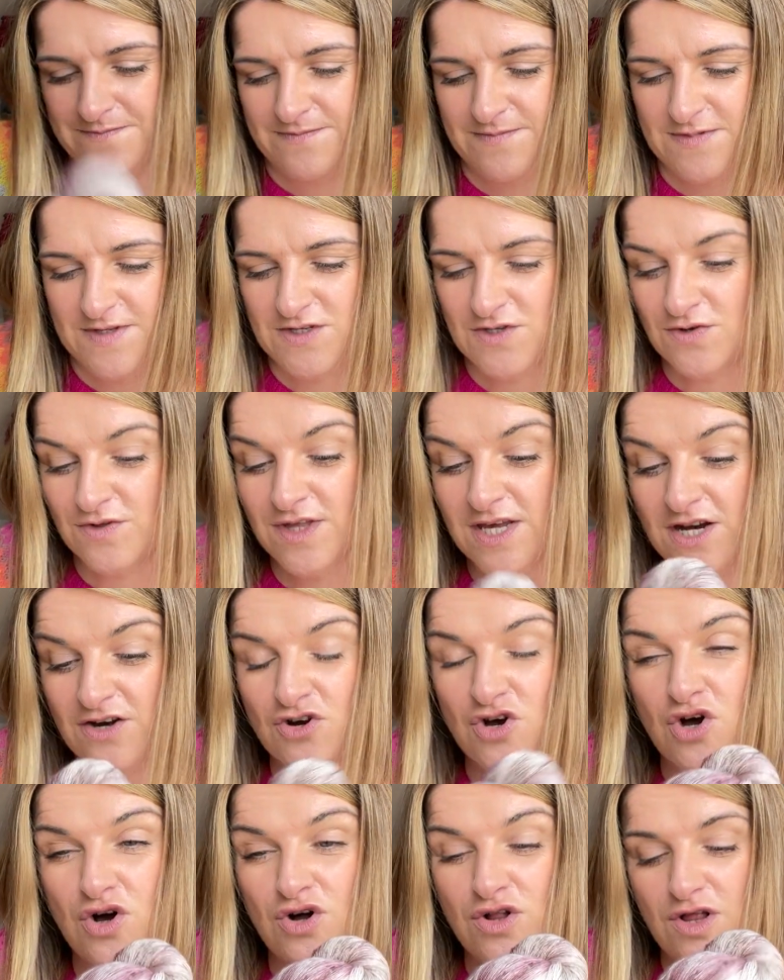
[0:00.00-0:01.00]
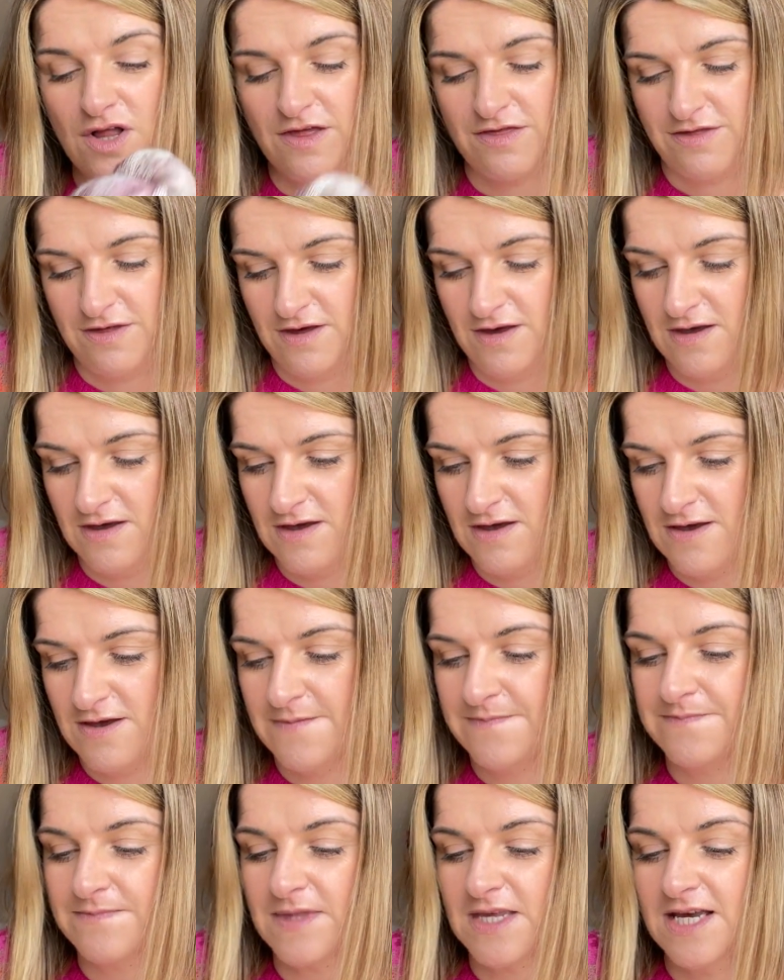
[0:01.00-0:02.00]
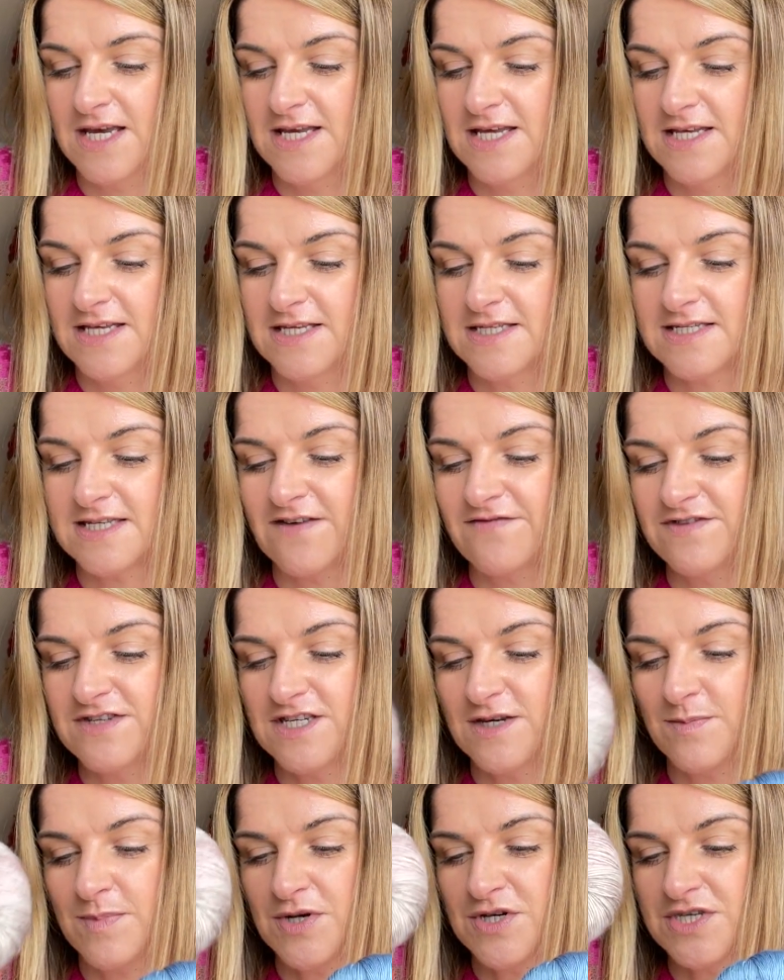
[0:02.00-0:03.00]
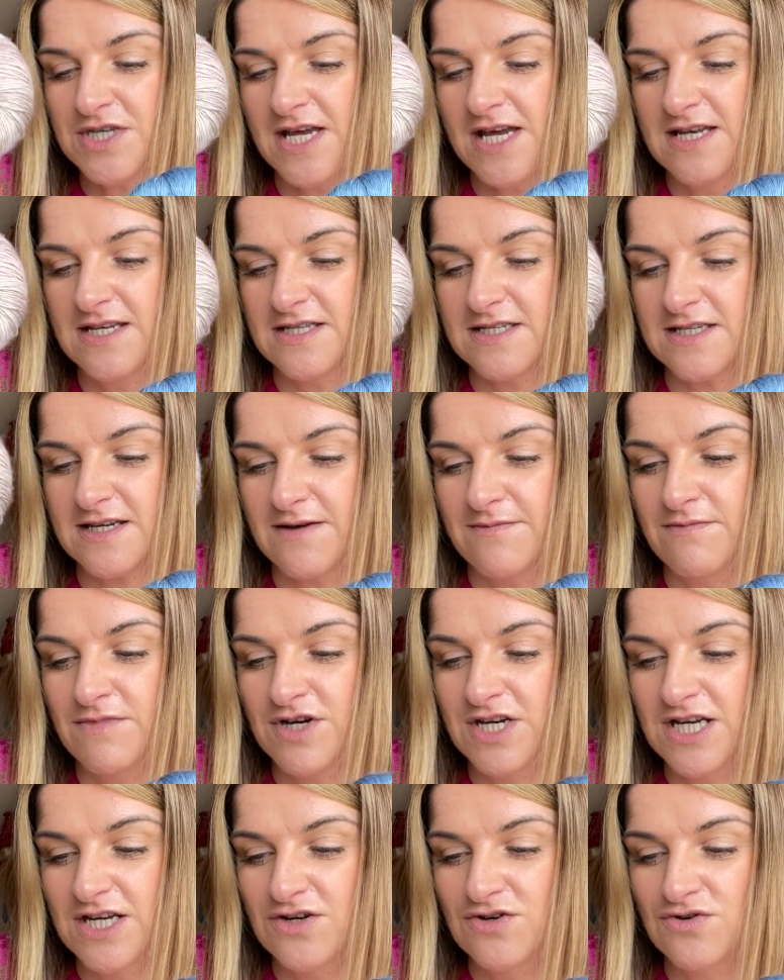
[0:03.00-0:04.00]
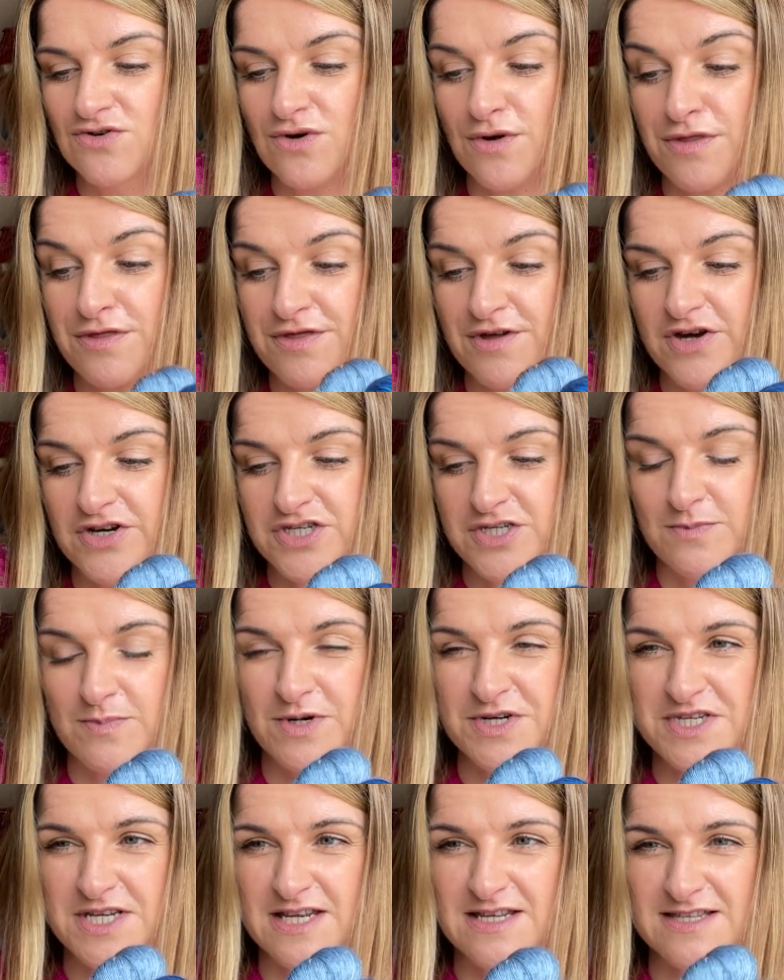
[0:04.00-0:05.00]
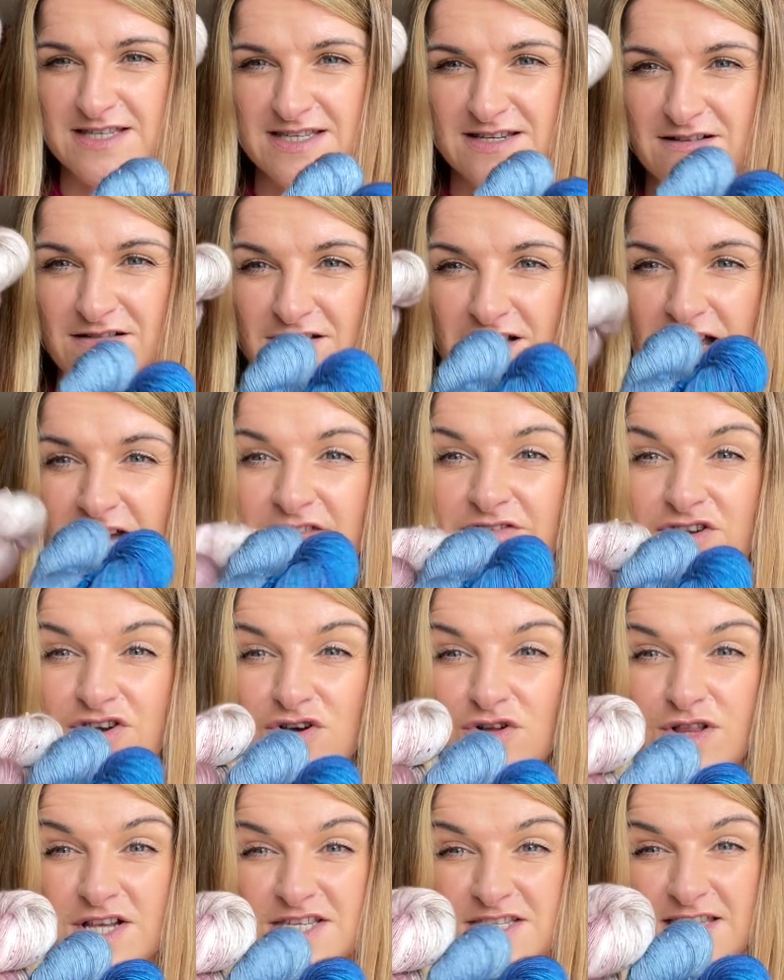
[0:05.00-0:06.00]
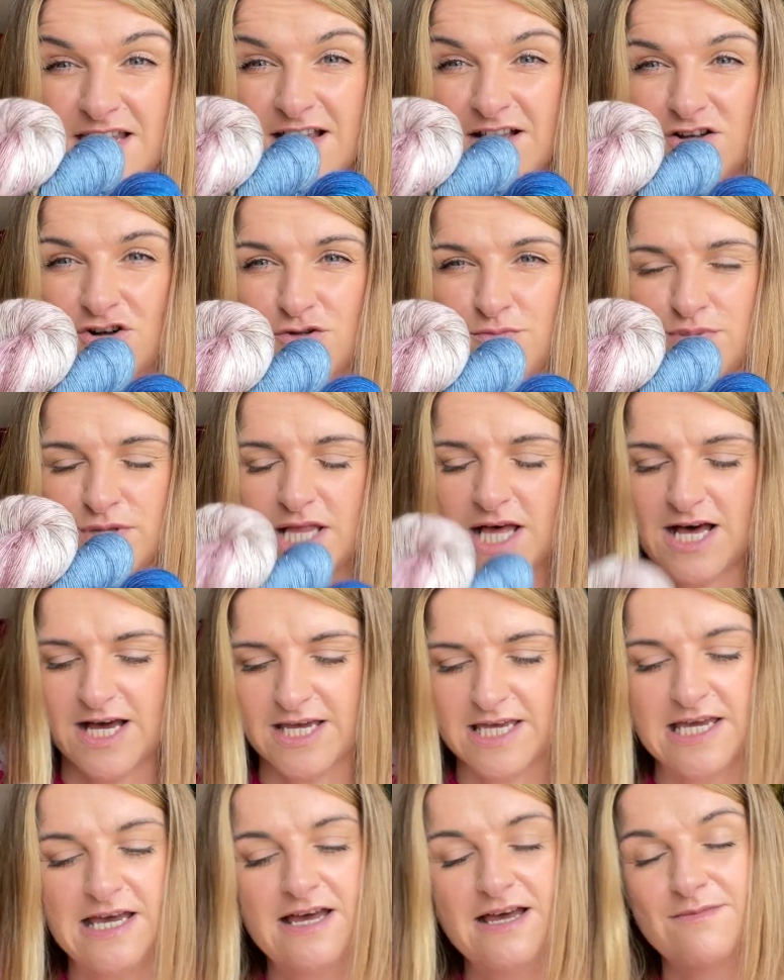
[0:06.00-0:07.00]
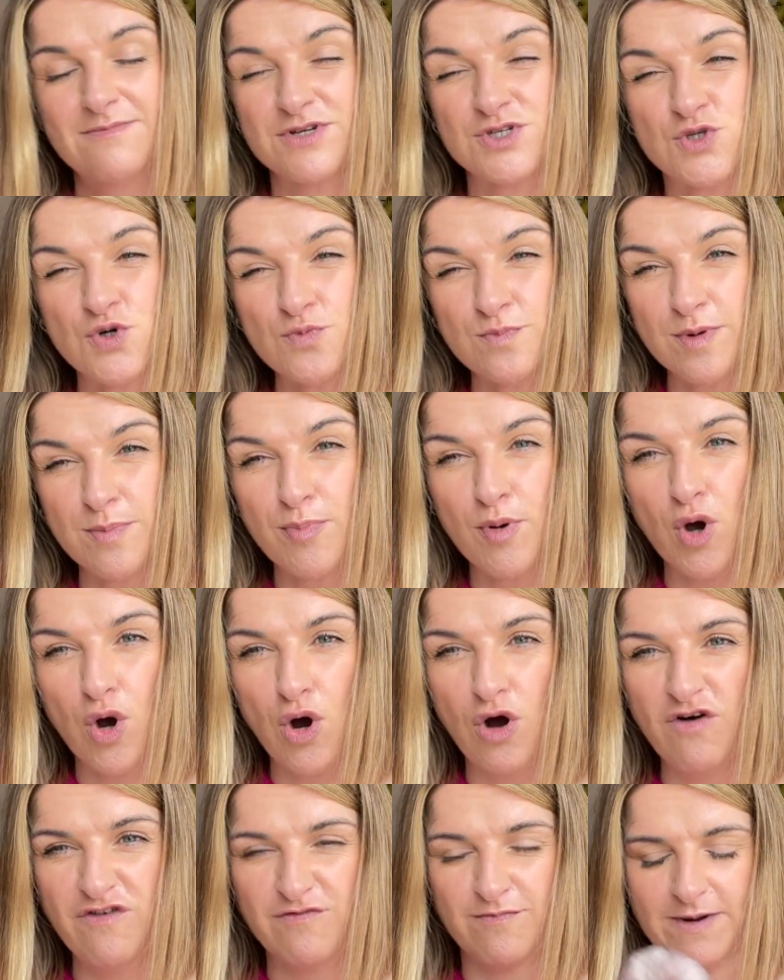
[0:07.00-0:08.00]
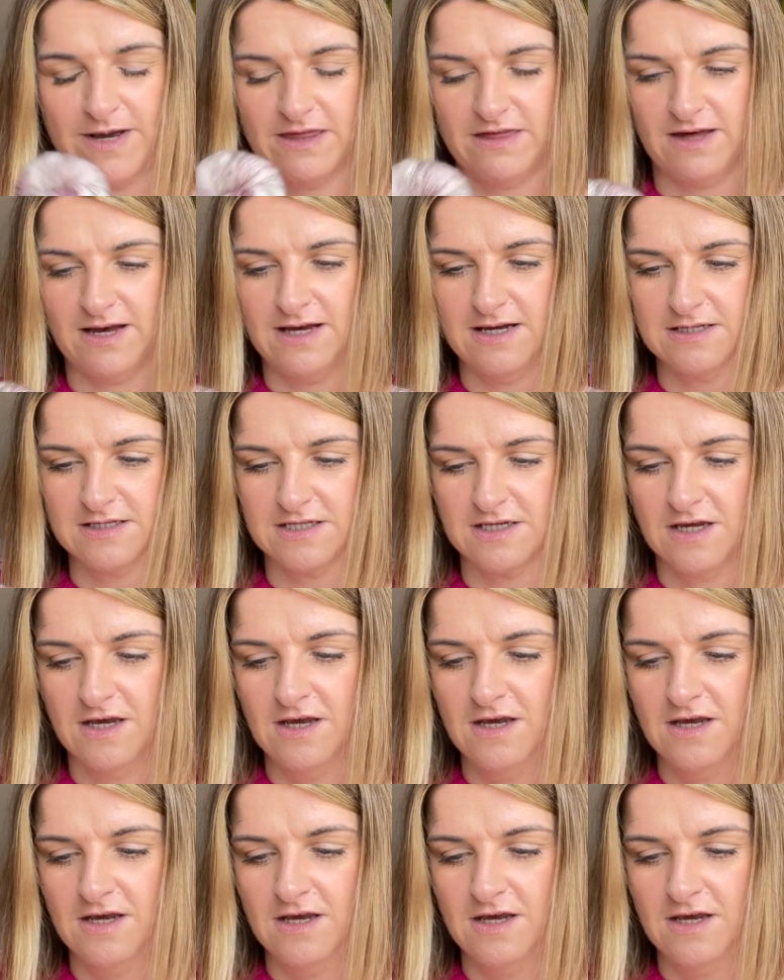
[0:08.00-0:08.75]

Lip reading: So they're all the 70% merino, 30% silk, and they're all a single ply. But don't be put off by that.